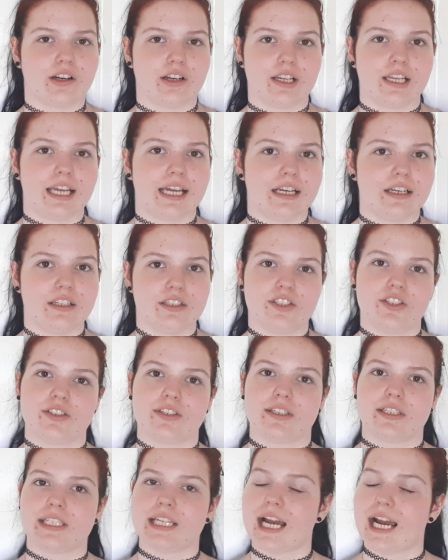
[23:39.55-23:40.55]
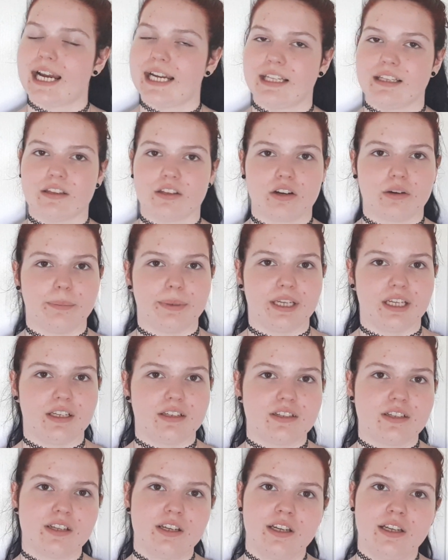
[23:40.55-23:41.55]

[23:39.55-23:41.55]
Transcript: again, it's just a tiny little bit.